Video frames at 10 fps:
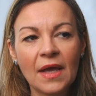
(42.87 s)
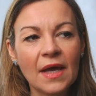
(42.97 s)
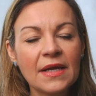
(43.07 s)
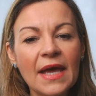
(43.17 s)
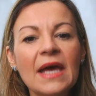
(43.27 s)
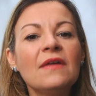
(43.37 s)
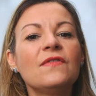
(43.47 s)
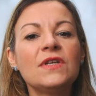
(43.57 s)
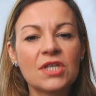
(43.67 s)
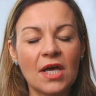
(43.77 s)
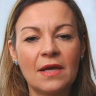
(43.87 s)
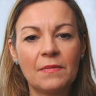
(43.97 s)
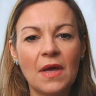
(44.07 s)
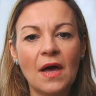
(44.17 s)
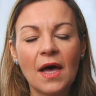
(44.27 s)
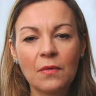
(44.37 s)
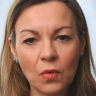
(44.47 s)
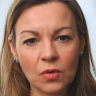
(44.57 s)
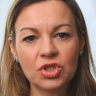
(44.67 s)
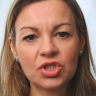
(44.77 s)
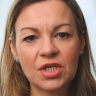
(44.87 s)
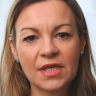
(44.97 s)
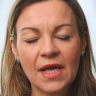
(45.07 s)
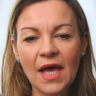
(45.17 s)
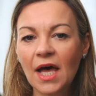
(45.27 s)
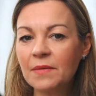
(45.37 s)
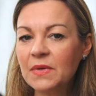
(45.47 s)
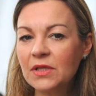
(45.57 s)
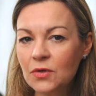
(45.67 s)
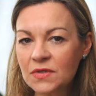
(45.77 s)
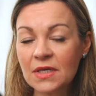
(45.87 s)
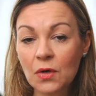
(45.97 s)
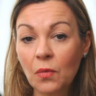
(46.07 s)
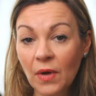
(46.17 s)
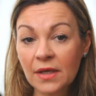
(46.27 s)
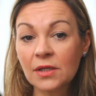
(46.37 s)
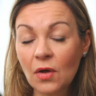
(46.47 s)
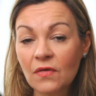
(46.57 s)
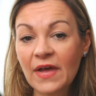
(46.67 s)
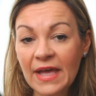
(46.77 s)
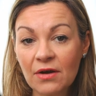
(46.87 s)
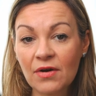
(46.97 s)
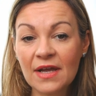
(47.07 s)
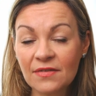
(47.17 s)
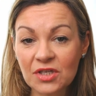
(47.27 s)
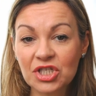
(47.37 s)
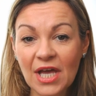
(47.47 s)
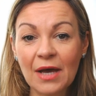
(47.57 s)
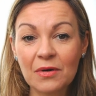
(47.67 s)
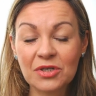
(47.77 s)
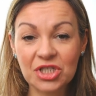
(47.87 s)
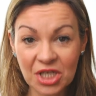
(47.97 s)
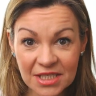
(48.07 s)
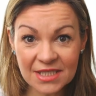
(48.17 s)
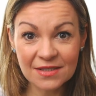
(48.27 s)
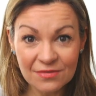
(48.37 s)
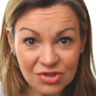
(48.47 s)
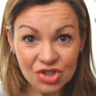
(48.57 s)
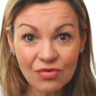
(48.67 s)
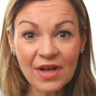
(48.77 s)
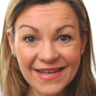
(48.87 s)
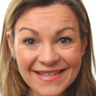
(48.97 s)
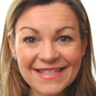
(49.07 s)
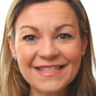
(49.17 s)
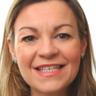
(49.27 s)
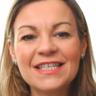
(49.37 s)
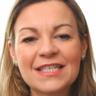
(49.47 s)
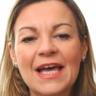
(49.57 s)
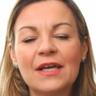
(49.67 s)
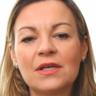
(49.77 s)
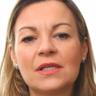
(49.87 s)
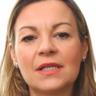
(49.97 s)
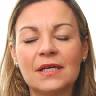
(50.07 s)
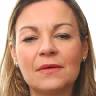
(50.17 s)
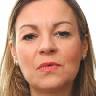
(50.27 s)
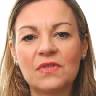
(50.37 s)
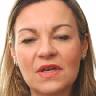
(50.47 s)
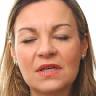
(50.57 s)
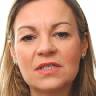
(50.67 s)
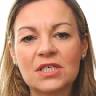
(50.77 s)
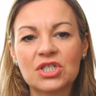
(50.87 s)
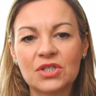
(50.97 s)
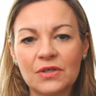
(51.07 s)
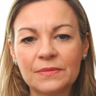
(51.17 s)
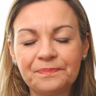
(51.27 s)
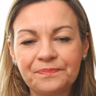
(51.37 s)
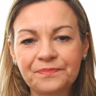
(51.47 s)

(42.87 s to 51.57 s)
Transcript: And every time I washed it, I'd be losing quite a lot of hair in the shower just trying to detangle it with the conditioner.